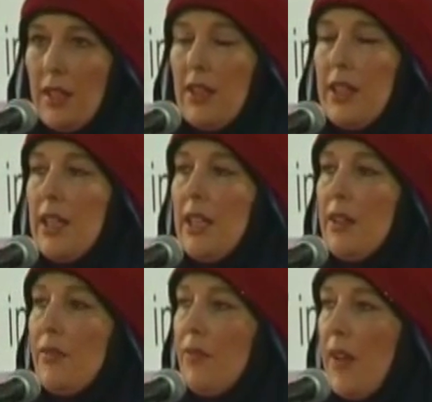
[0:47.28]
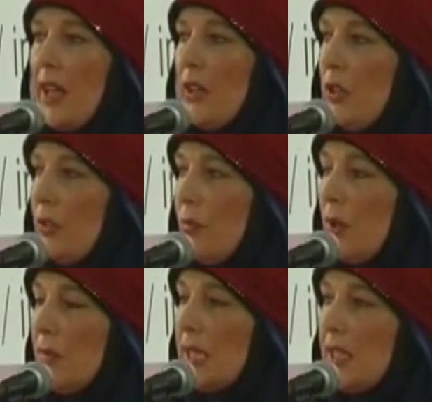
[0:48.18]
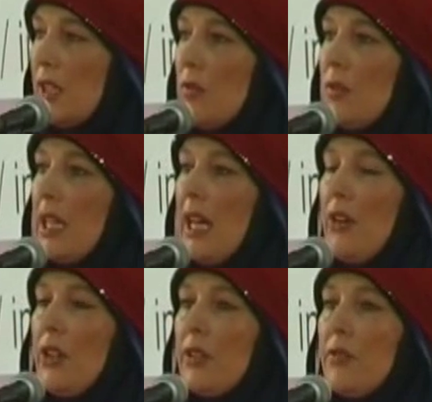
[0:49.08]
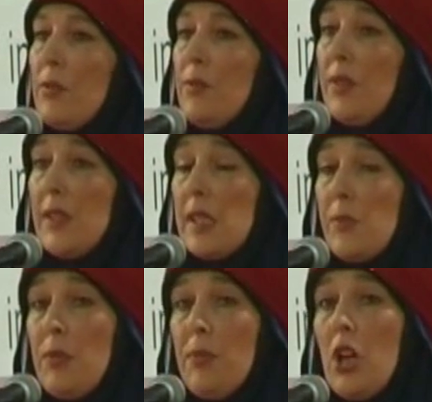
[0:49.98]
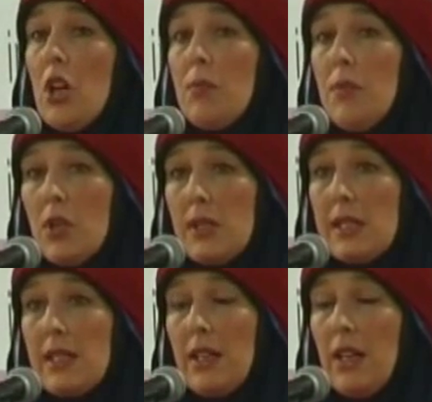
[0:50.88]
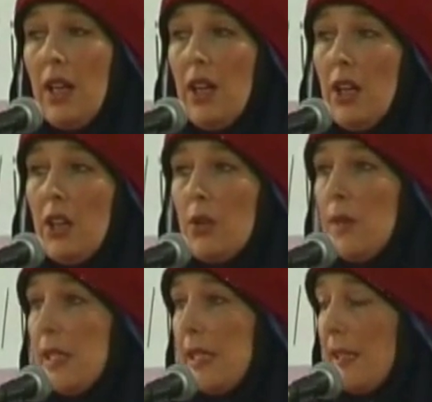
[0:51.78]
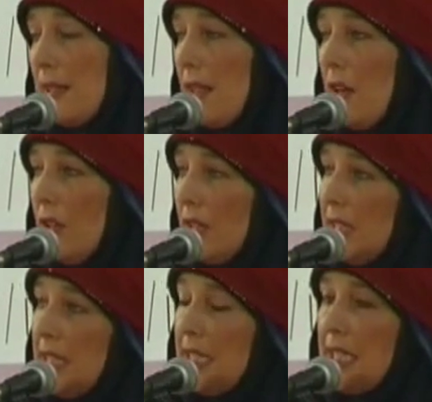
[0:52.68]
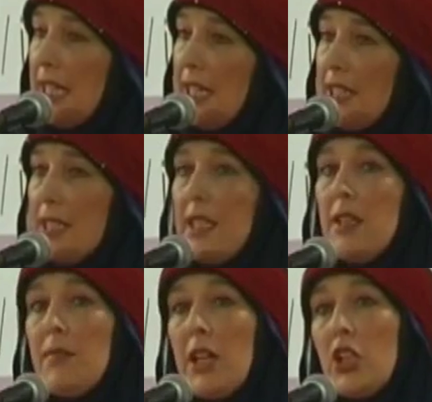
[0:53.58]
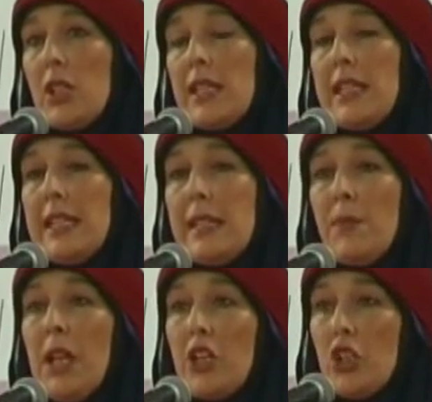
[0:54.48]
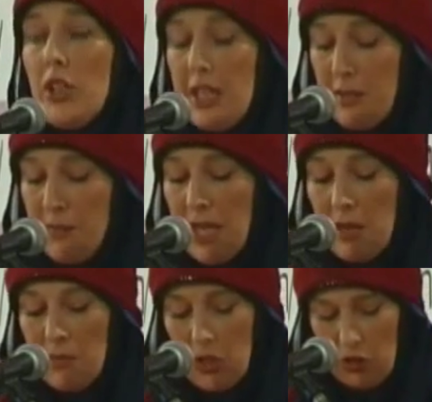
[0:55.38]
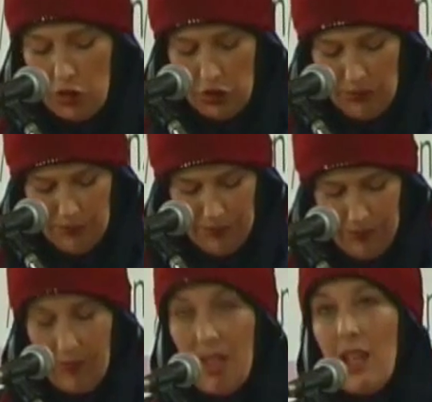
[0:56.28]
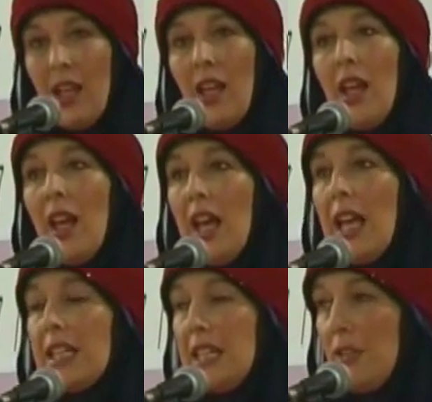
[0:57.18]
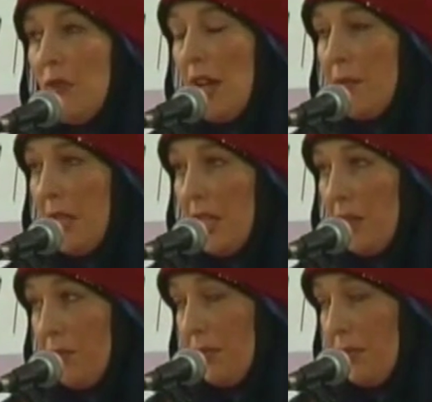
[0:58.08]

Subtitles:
the fire and brimstone cleric from Finsbury Park Mosque, who is currently detained at Her Majesty's pleasure in Belmarsh. And he rang me up